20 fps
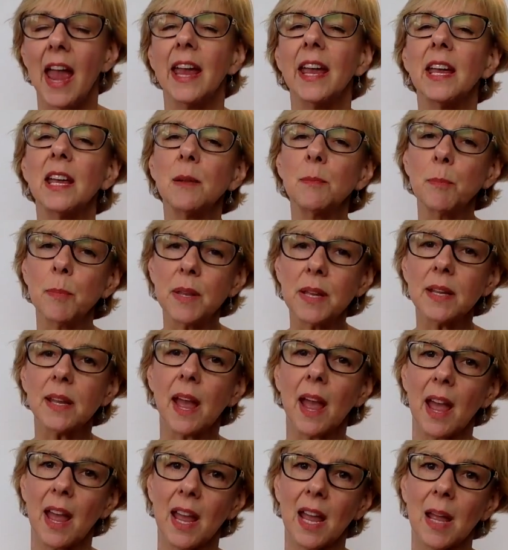It
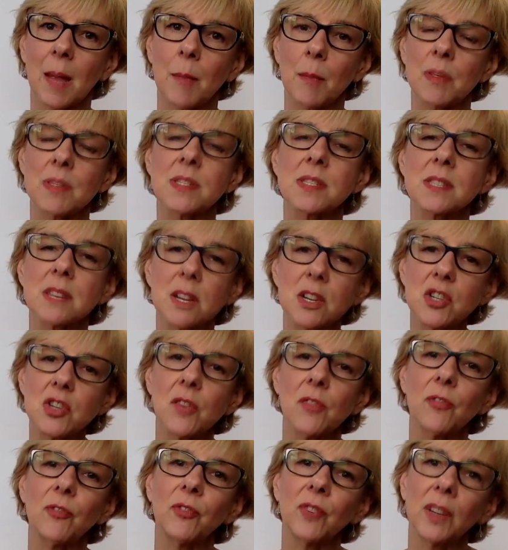became such
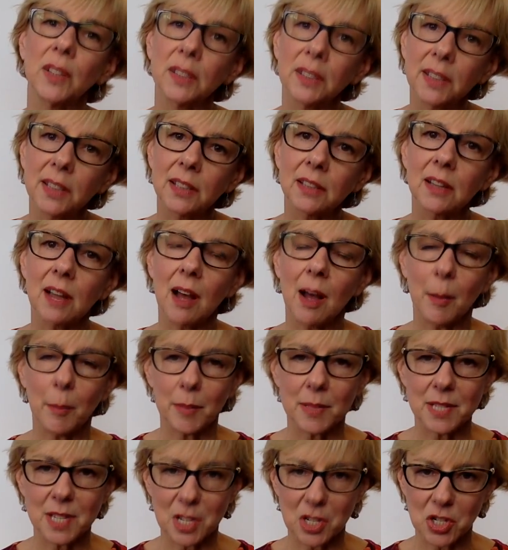a fun little
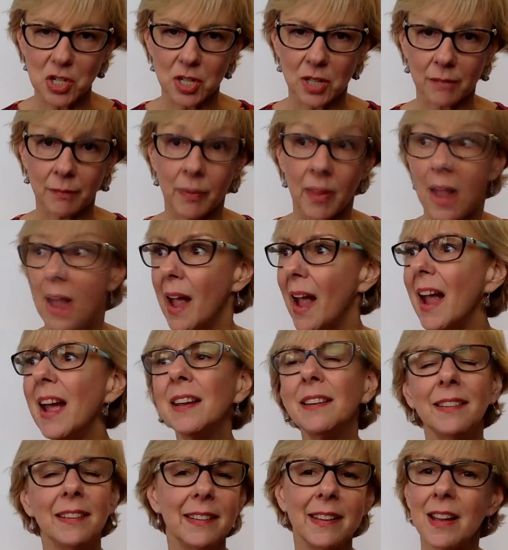competition.
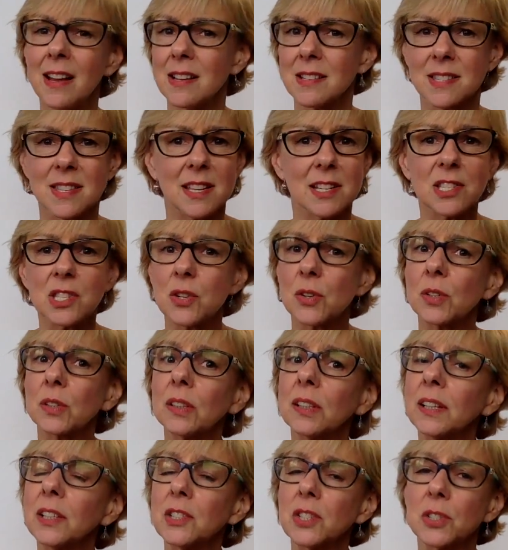And yes, they
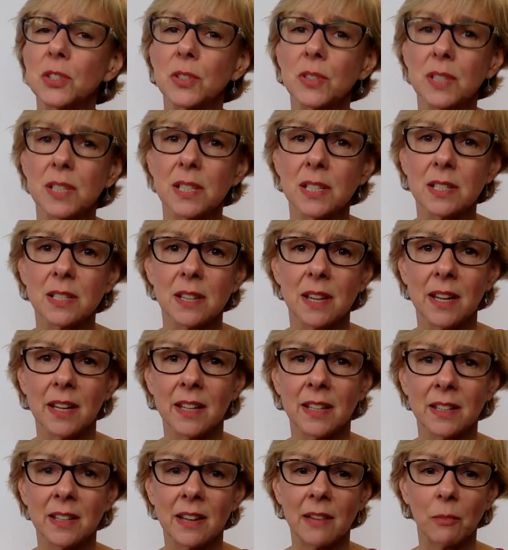certainly turned
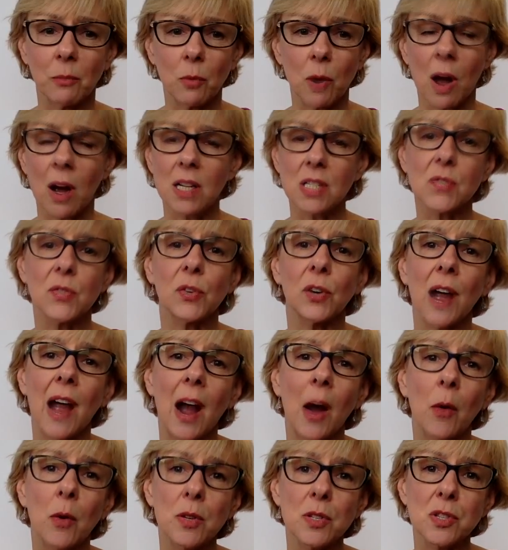in rocks for
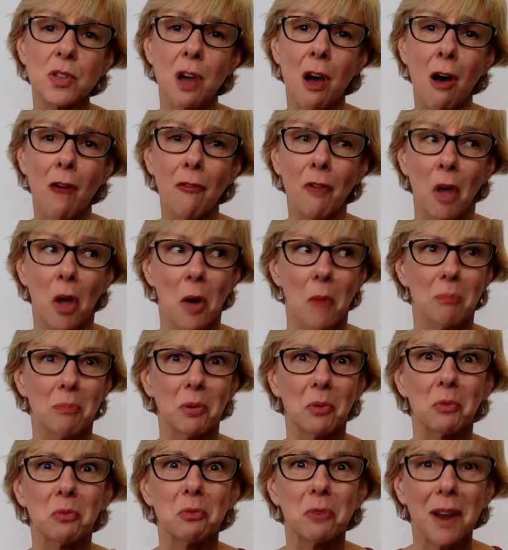hours off,
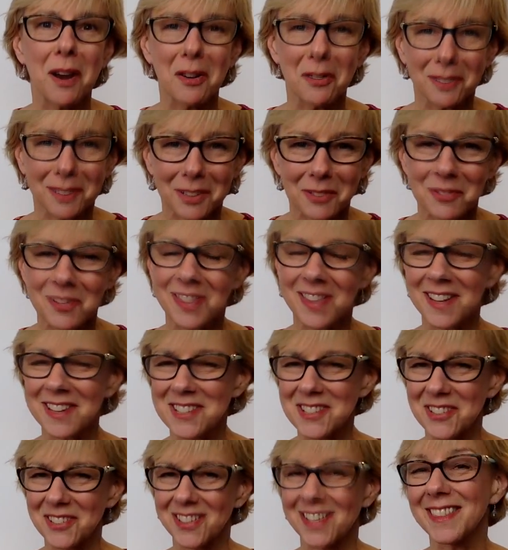but rarely would they
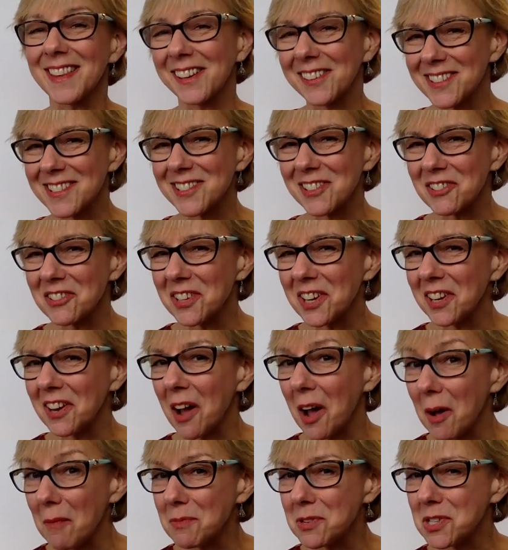turn it. They could turn
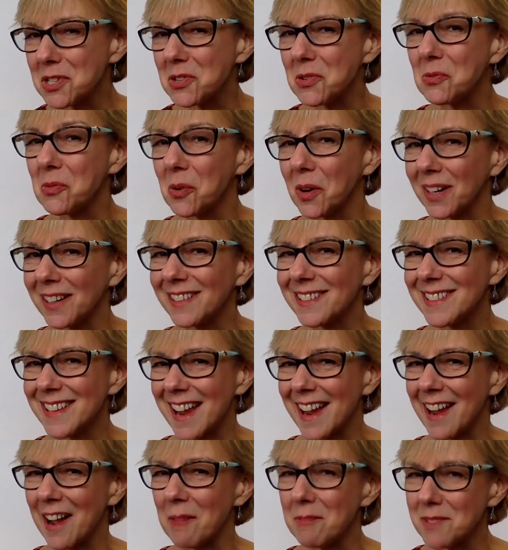in up to 1
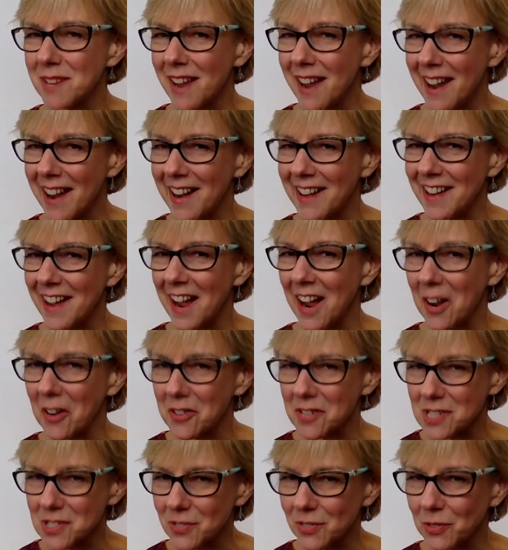day, up to 8
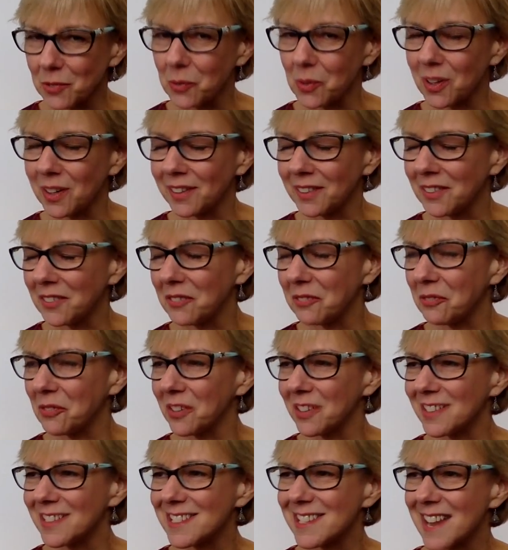hours for
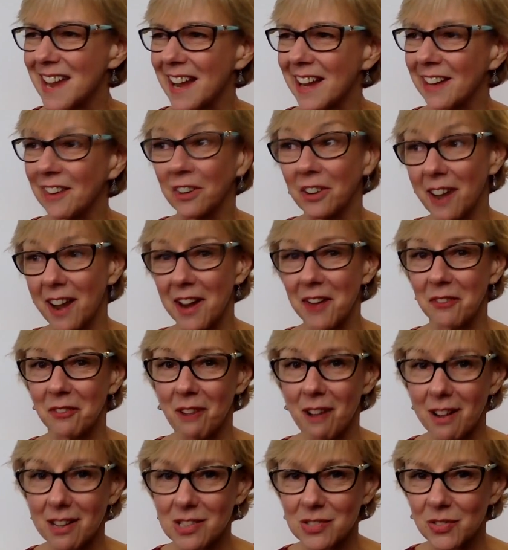one day, or 8
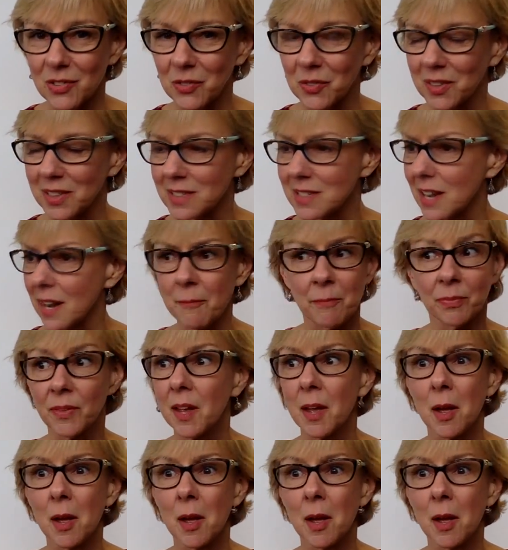rocks for 1 day.